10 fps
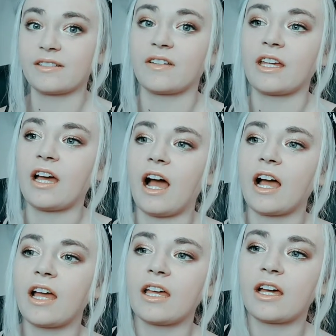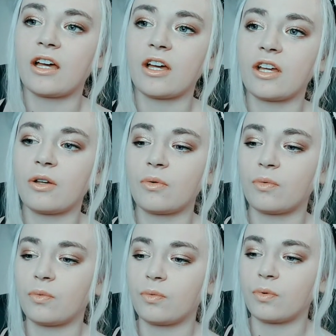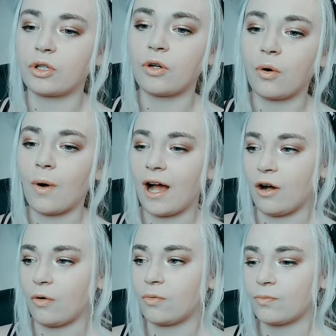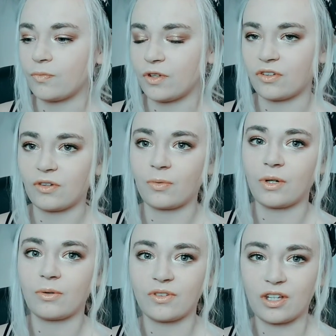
Like I would go out and this is when I was like